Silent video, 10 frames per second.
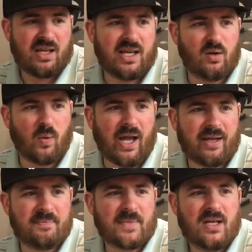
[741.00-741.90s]
in a
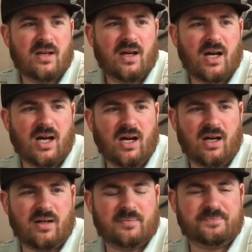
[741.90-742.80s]
way.
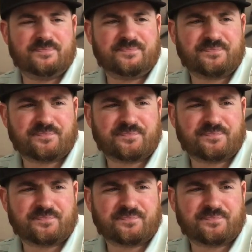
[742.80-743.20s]
Um,